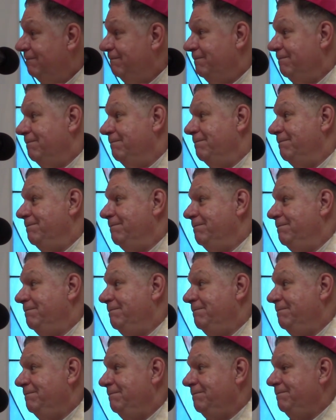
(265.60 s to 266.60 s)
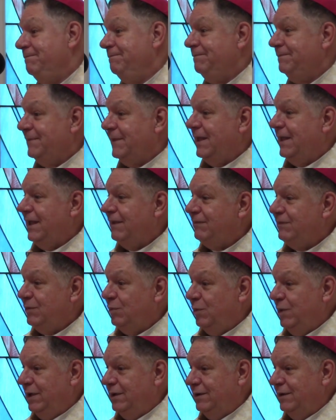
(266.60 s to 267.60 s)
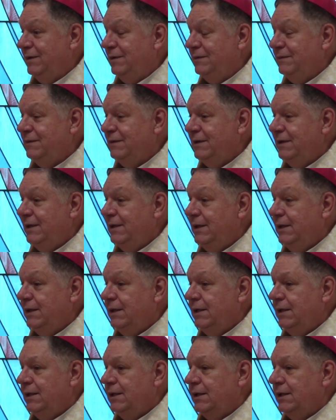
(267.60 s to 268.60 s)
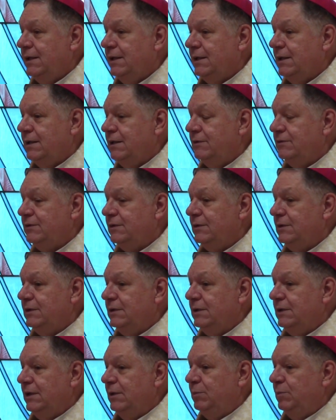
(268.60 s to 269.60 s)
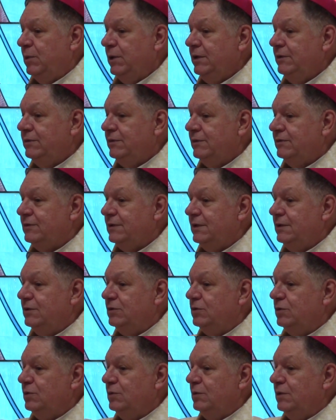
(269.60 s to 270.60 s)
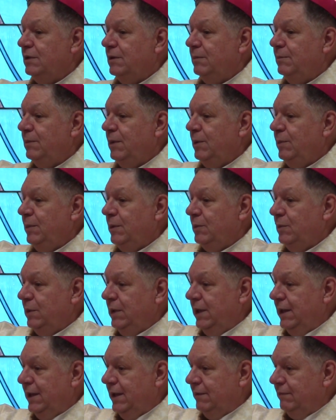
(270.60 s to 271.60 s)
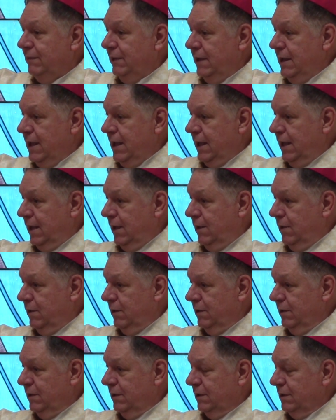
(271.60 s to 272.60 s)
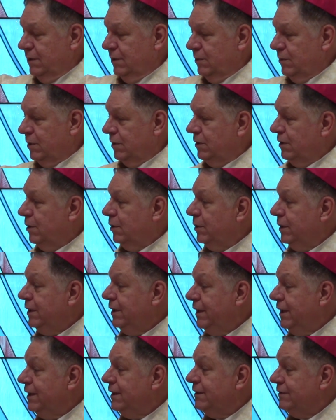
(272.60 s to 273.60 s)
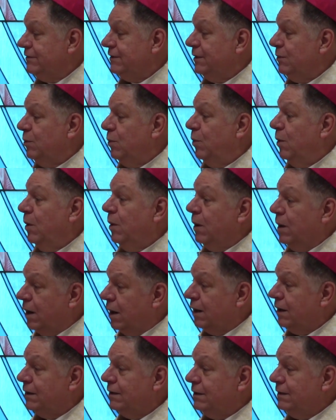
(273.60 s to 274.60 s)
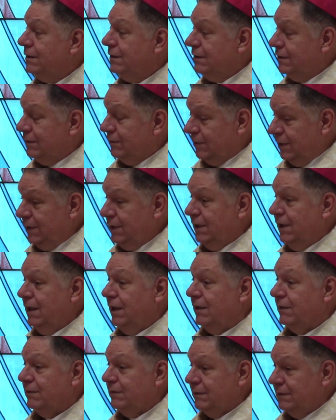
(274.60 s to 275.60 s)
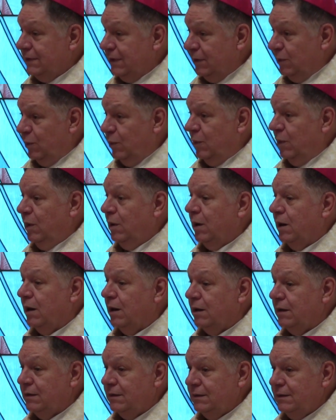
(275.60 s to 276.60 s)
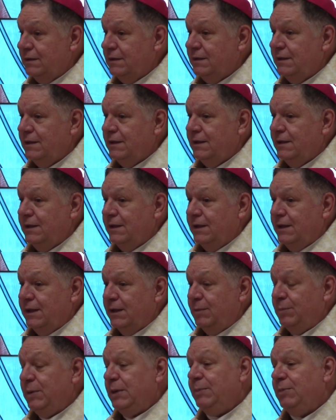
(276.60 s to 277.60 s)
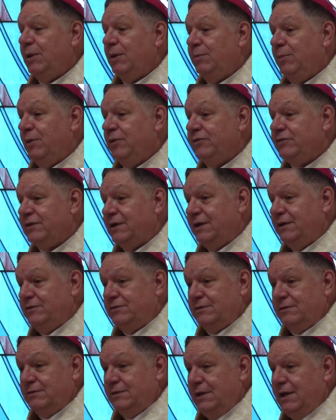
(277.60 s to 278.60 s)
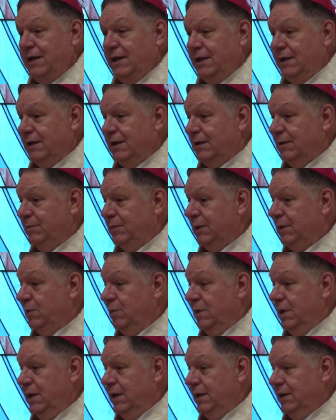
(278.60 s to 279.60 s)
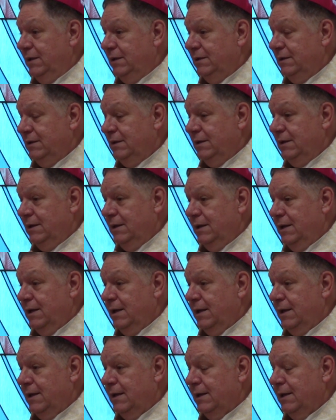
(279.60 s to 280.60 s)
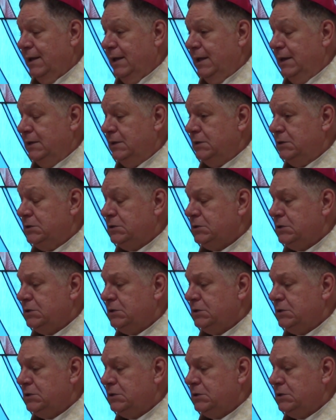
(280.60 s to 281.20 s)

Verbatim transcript: mm, have to wonder, because it, it brings us into the moment we have now, where the Holy Land is at war, right now, at war and people on both sides are dying in a big way. Uh, and